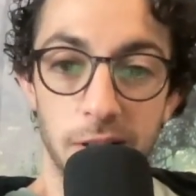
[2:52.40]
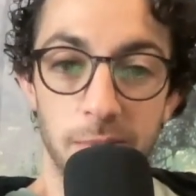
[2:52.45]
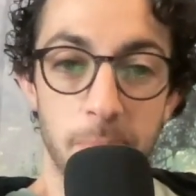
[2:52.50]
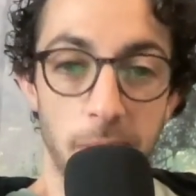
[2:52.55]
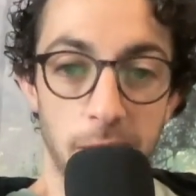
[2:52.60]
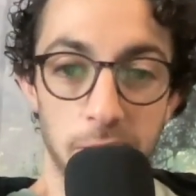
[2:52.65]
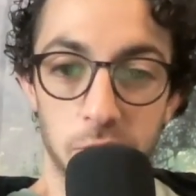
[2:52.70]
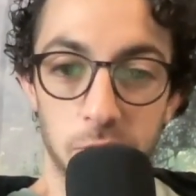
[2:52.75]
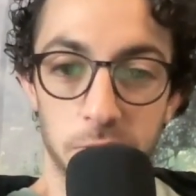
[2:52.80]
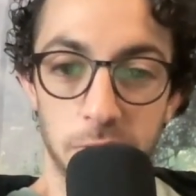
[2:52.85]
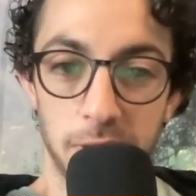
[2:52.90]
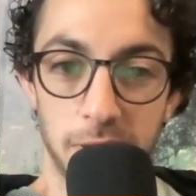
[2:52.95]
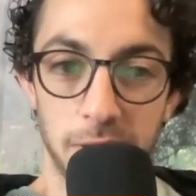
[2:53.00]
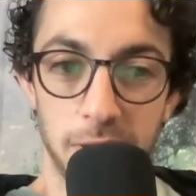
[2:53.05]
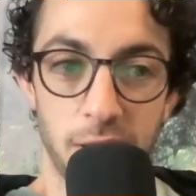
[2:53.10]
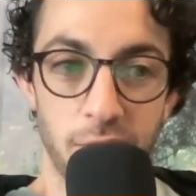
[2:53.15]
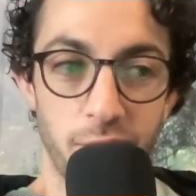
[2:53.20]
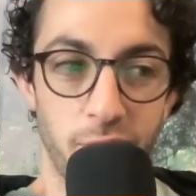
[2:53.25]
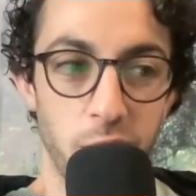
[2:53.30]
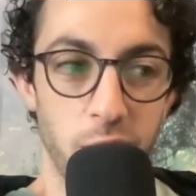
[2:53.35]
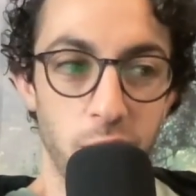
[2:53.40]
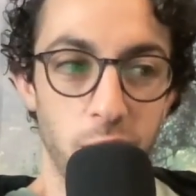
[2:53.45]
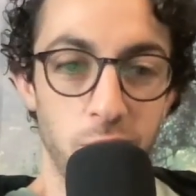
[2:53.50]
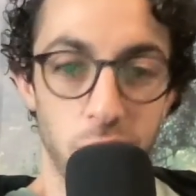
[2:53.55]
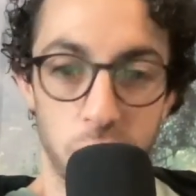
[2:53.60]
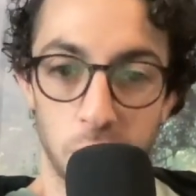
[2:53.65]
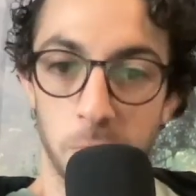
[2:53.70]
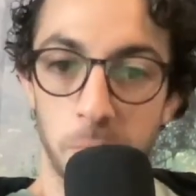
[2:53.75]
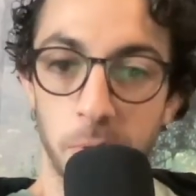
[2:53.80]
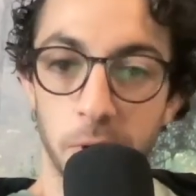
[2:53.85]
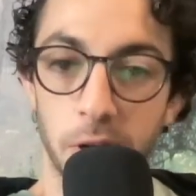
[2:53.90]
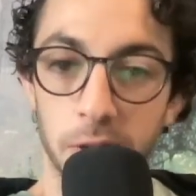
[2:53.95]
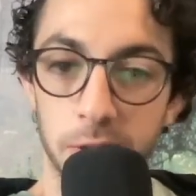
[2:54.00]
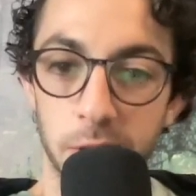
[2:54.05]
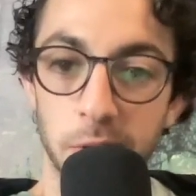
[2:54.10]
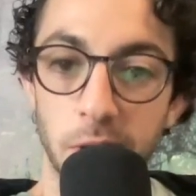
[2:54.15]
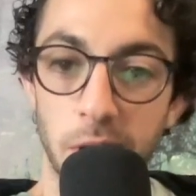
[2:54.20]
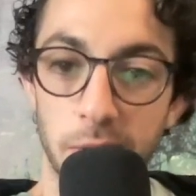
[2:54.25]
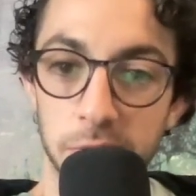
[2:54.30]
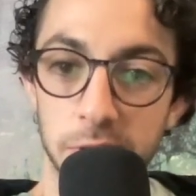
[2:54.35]
mentally if you do put on
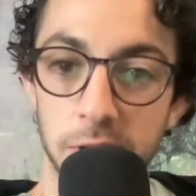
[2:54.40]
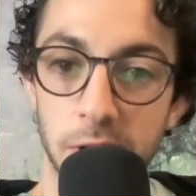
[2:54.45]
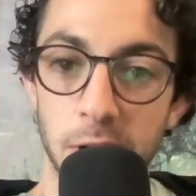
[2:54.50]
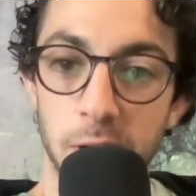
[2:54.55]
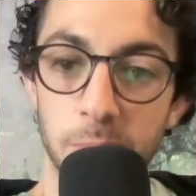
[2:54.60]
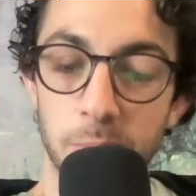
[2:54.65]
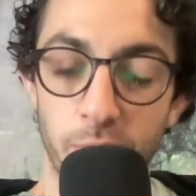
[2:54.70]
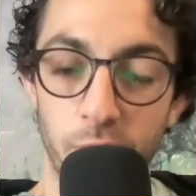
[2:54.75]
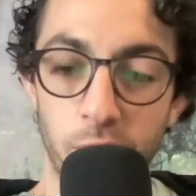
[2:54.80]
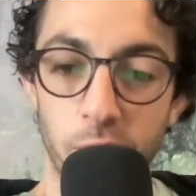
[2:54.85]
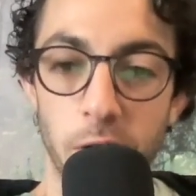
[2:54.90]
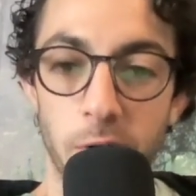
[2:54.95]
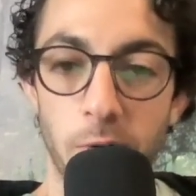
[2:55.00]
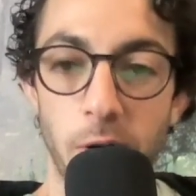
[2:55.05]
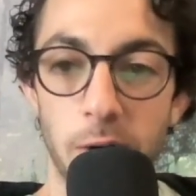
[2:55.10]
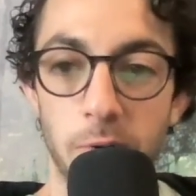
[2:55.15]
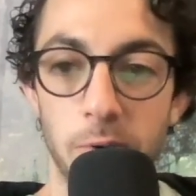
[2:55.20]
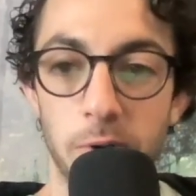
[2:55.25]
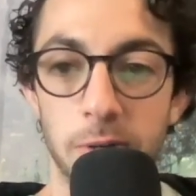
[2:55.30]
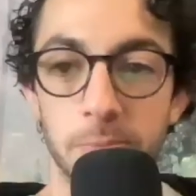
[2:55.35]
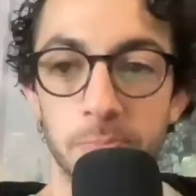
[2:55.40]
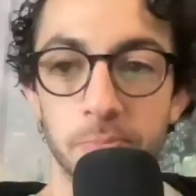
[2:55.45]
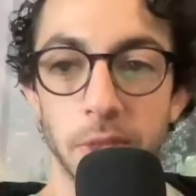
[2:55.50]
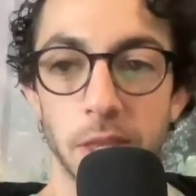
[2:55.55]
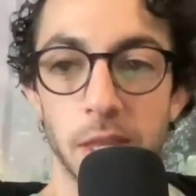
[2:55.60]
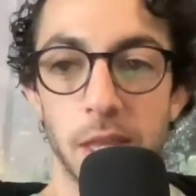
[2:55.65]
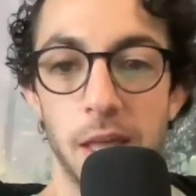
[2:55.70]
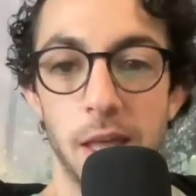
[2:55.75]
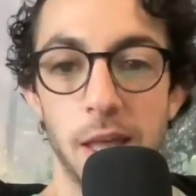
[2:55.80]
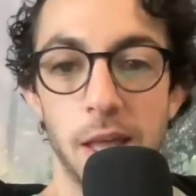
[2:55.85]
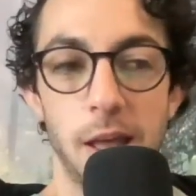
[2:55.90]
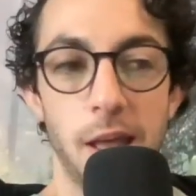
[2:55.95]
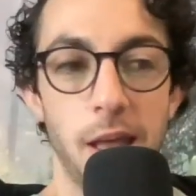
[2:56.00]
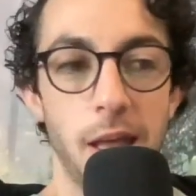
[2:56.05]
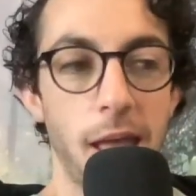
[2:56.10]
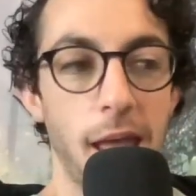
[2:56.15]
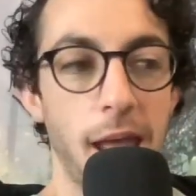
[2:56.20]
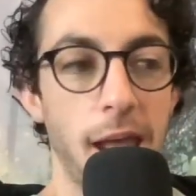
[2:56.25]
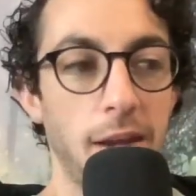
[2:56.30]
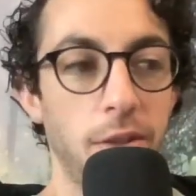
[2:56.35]
your left sock before your right one.
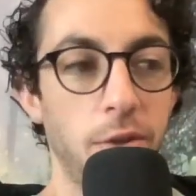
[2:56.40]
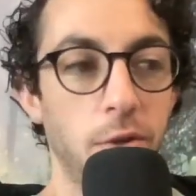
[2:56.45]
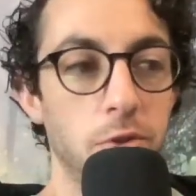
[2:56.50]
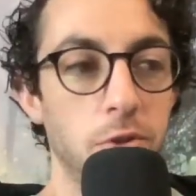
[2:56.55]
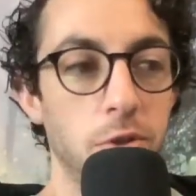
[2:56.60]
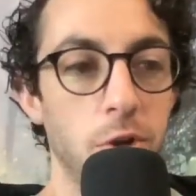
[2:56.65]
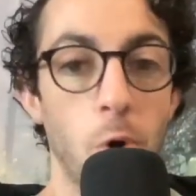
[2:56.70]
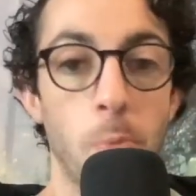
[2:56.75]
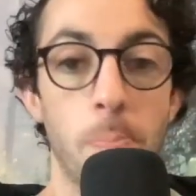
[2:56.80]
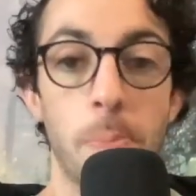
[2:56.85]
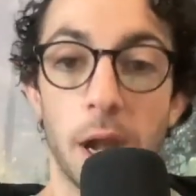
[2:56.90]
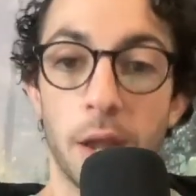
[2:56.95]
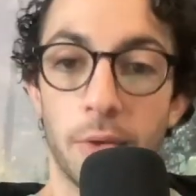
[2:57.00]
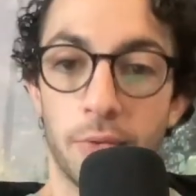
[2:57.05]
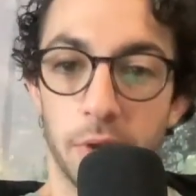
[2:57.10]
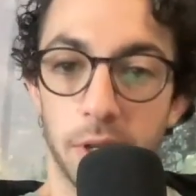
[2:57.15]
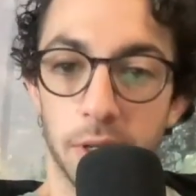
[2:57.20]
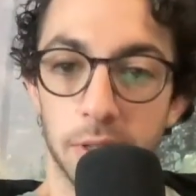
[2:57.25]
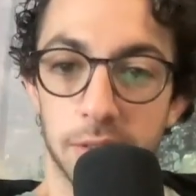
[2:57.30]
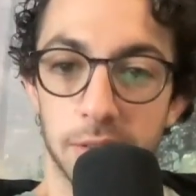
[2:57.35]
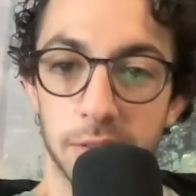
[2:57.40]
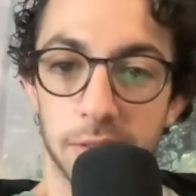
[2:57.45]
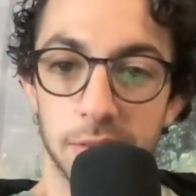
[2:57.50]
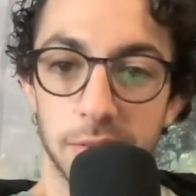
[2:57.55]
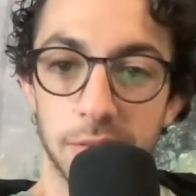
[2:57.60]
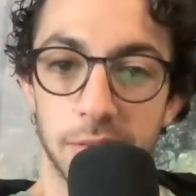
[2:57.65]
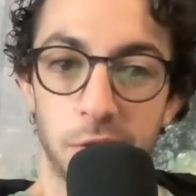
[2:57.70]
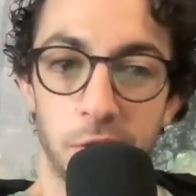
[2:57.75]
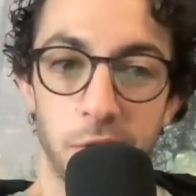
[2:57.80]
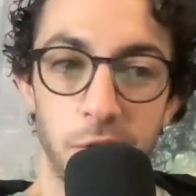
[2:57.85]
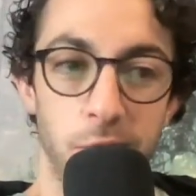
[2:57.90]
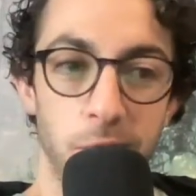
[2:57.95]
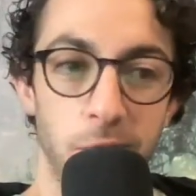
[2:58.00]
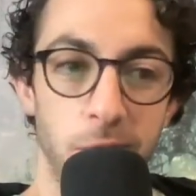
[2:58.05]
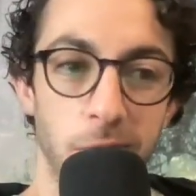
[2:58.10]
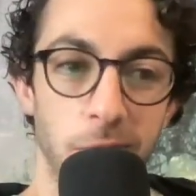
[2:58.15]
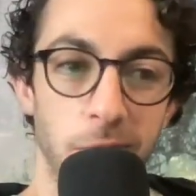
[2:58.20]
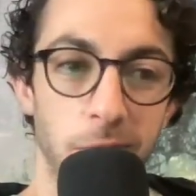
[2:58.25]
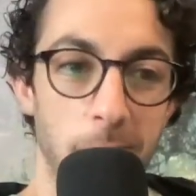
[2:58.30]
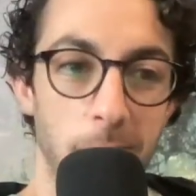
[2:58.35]
And there's no benefit
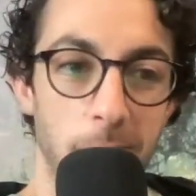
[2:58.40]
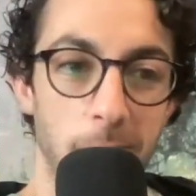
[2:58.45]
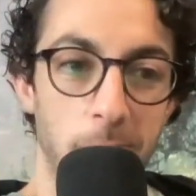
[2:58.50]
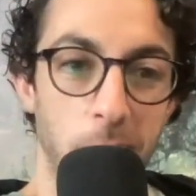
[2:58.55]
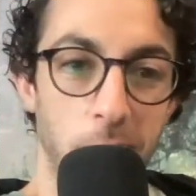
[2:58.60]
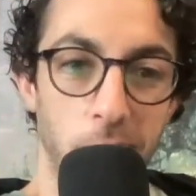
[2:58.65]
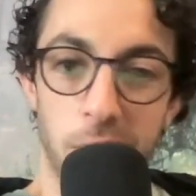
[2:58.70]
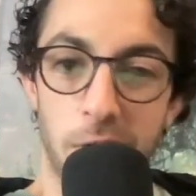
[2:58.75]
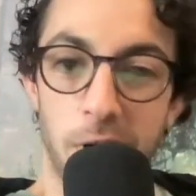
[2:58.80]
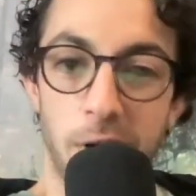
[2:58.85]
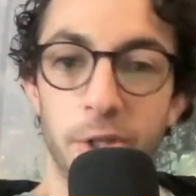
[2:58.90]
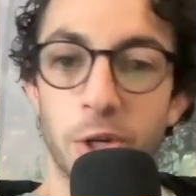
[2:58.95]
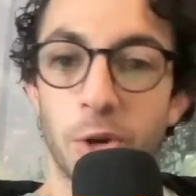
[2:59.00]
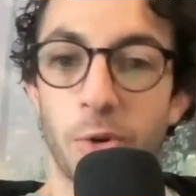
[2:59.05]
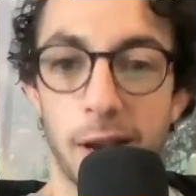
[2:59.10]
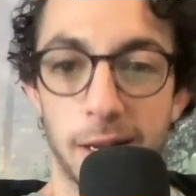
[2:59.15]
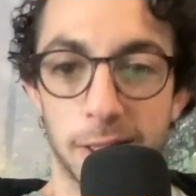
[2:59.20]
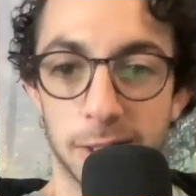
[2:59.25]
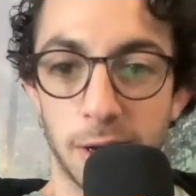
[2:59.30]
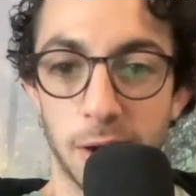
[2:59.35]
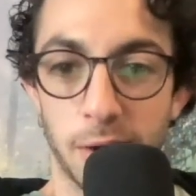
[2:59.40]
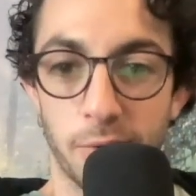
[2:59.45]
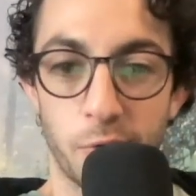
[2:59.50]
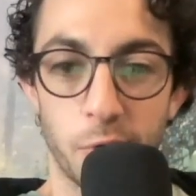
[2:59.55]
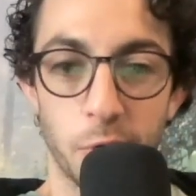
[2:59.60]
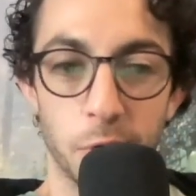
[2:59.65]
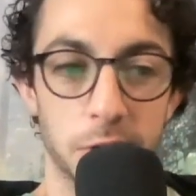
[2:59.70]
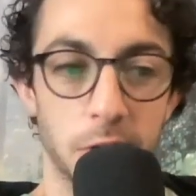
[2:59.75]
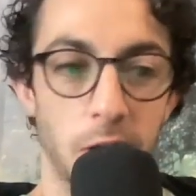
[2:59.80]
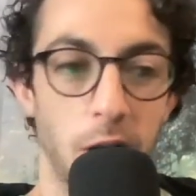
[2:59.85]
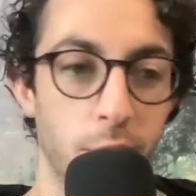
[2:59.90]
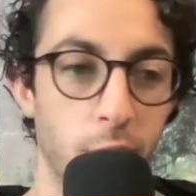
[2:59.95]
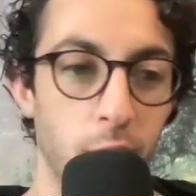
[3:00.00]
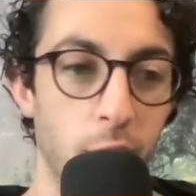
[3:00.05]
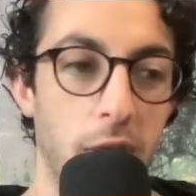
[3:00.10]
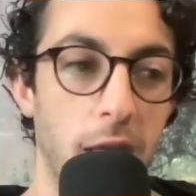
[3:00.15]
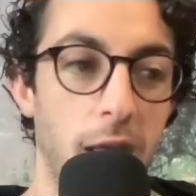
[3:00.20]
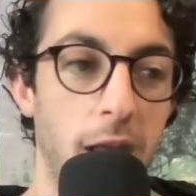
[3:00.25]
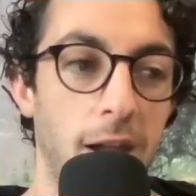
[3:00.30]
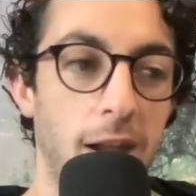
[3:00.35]
to putting on your right sock first other
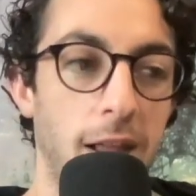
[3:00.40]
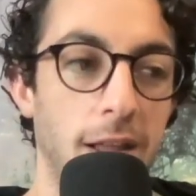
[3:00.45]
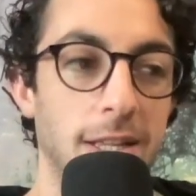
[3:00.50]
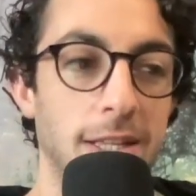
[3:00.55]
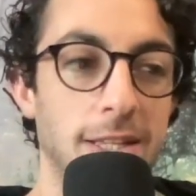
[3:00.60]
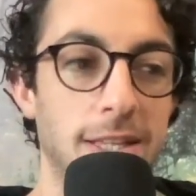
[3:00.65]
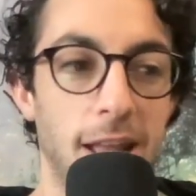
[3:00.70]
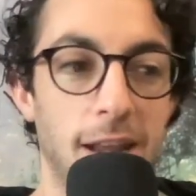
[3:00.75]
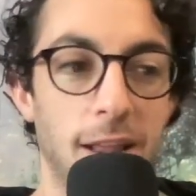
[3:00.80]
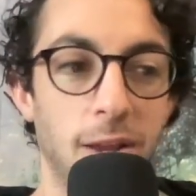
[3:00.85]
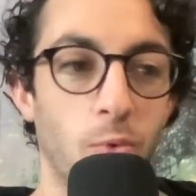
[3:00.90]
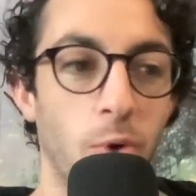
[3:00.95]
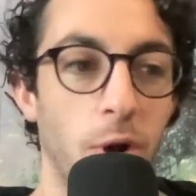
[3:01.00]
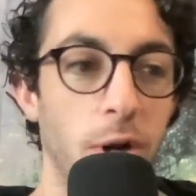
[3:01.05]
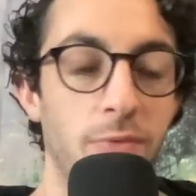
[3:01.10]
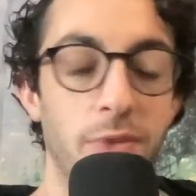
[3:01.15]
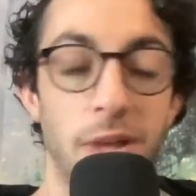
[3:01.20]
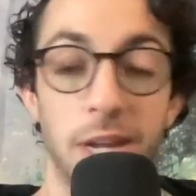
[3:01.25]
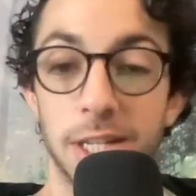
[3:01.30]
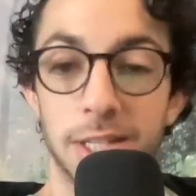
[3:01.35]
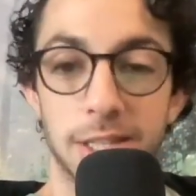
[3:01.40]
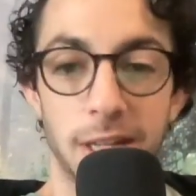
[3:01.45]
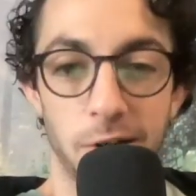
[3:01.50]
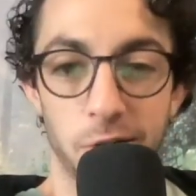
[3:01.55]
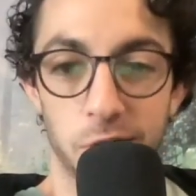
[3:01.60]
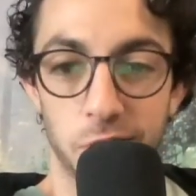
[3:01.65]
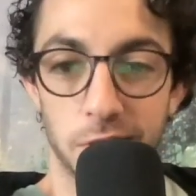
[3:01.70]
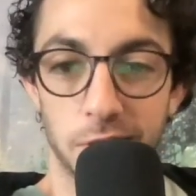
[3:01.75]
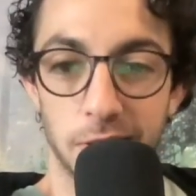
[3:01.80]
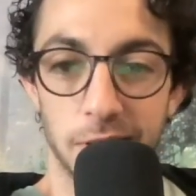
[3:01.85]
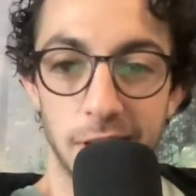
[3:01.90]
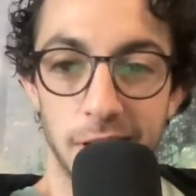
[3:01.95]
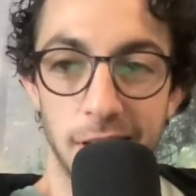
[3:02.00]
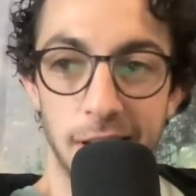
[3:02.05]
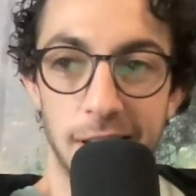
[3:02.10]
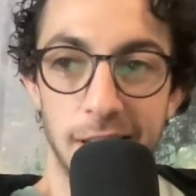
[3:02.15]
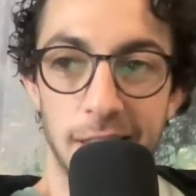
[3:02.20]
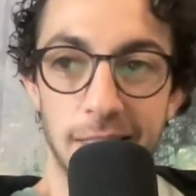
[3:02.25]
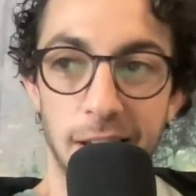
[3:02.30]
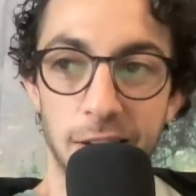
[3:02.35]
than getting rid of any tension
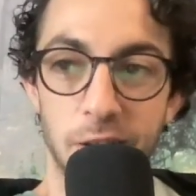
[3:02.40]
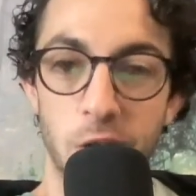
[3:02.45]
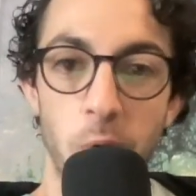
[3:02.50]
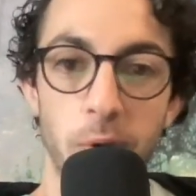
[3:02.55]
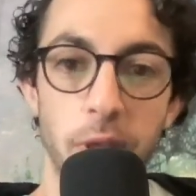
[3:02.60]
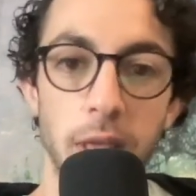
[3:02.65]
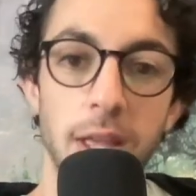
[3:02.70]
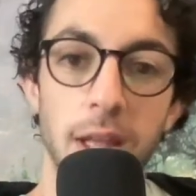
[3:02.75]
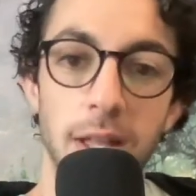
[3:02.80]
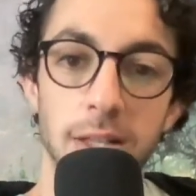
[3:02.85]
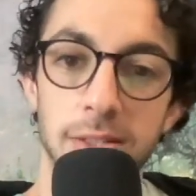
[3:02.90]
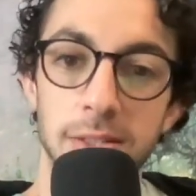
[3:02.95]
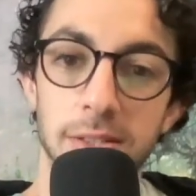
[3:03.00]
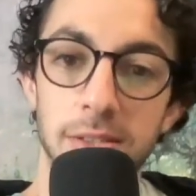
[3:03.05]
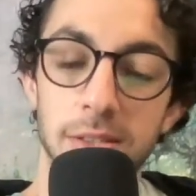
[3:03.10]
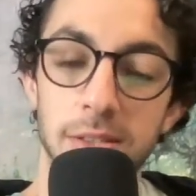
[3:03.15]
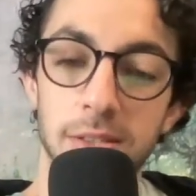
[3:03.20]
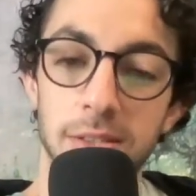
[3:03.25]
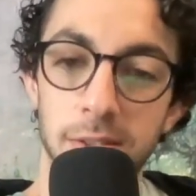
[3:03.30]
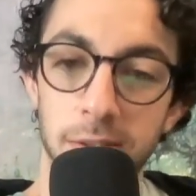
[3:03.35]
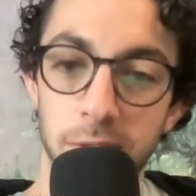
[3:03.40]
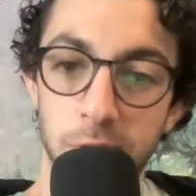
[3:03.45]
that going against this